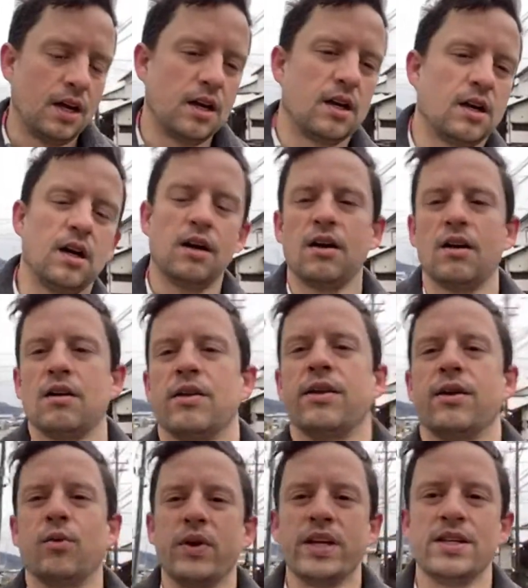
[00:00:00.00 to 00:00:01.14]
oh, that
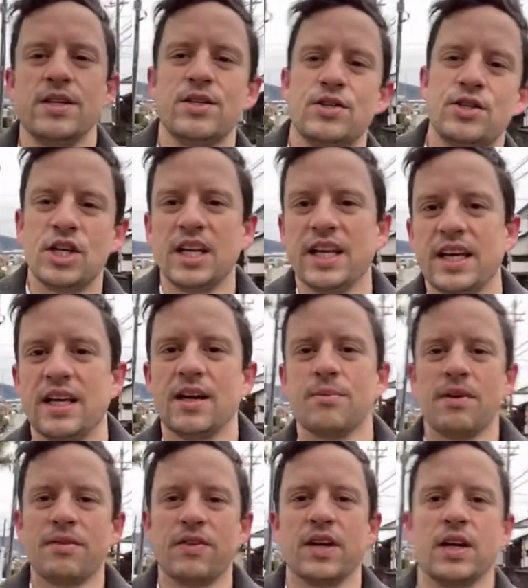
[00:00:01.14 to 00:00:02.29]
wind is chilly on my
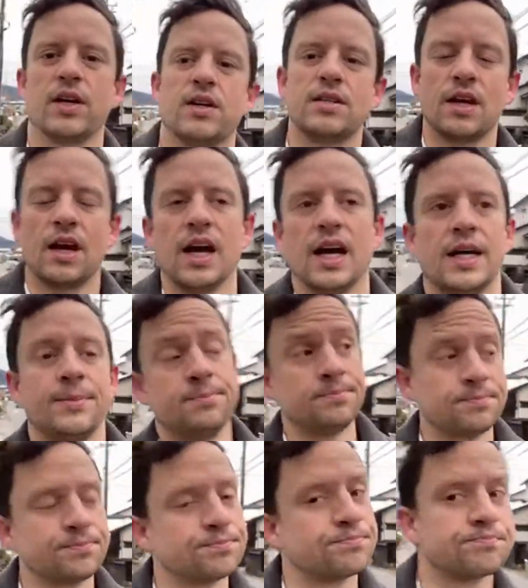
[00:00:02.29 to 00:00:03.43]
fingers. I
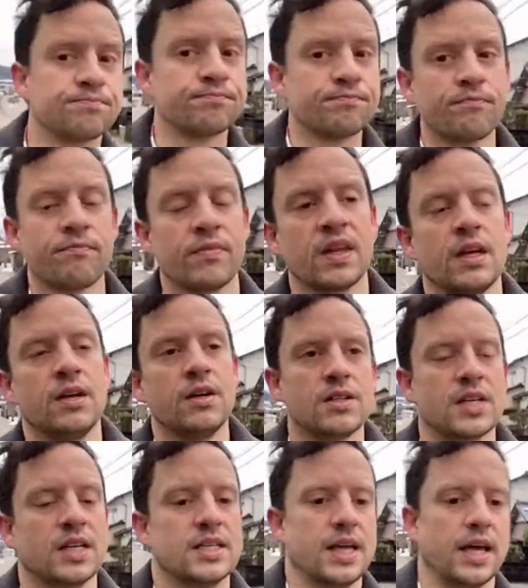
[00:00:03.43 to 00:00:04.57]
was
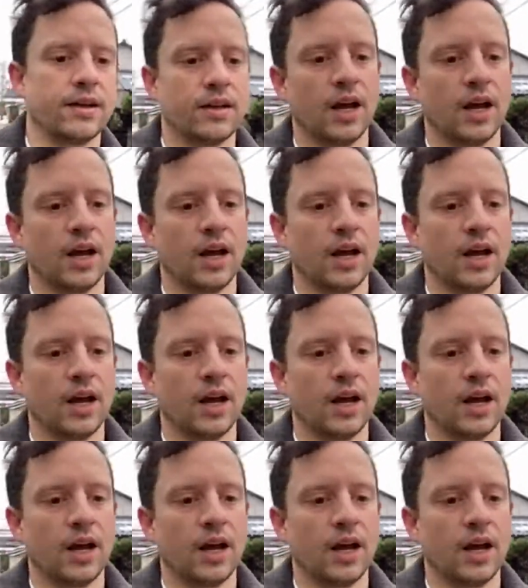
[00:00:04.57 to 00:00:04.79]
gonna say,